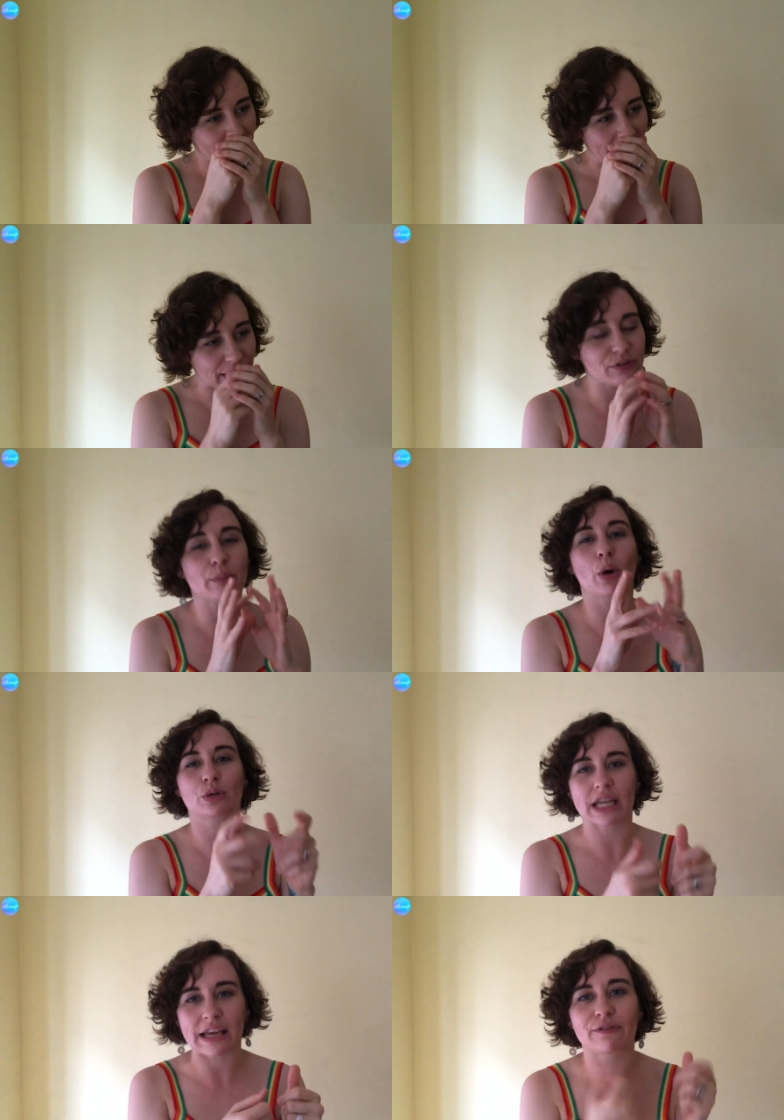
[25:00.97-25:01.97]
kind of the
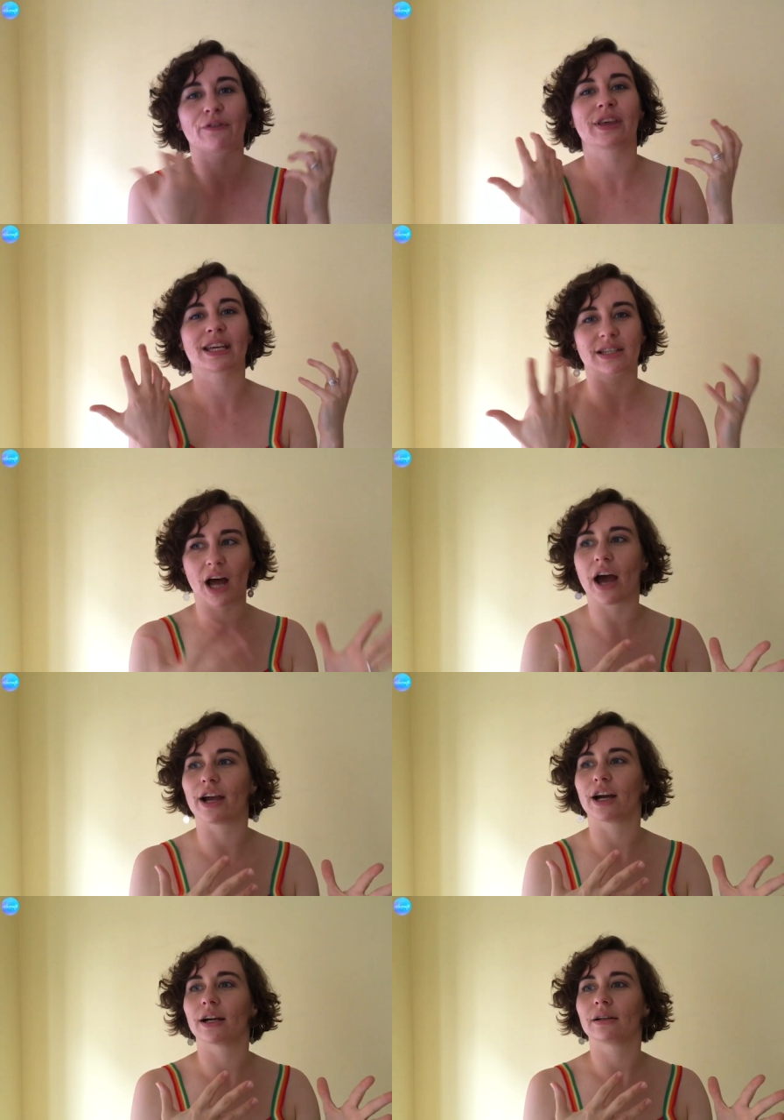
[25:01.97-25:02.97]
motif of the
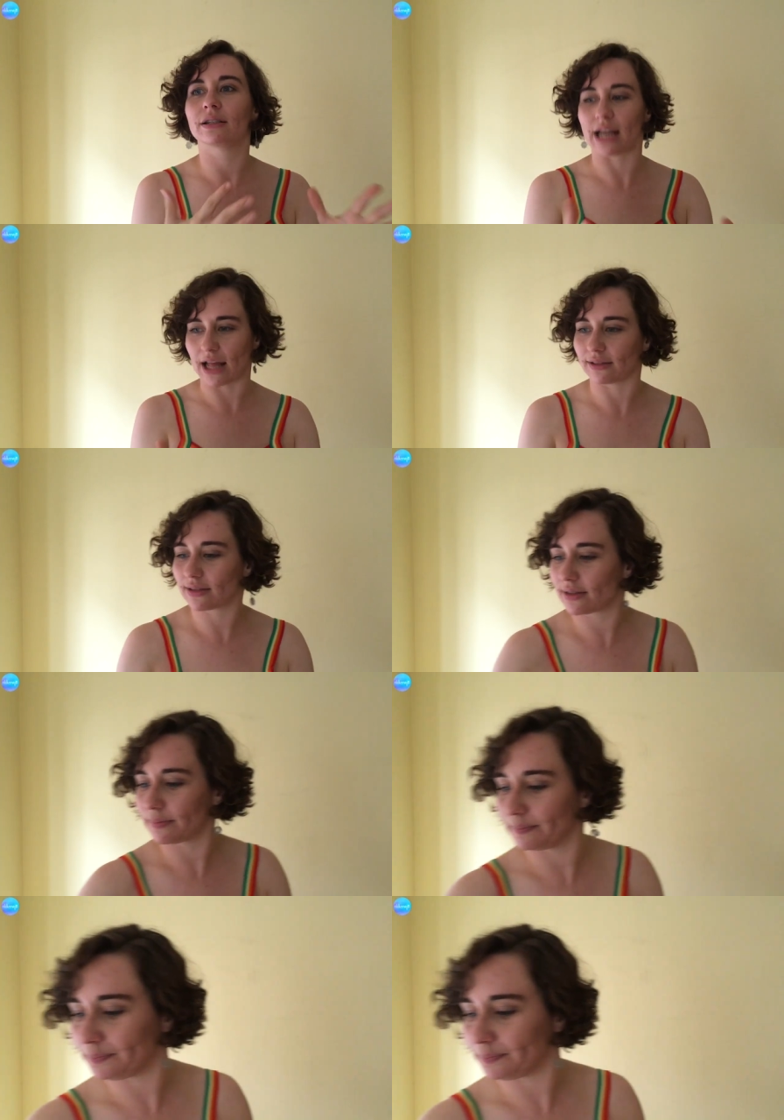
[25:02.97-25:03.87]
entire dance.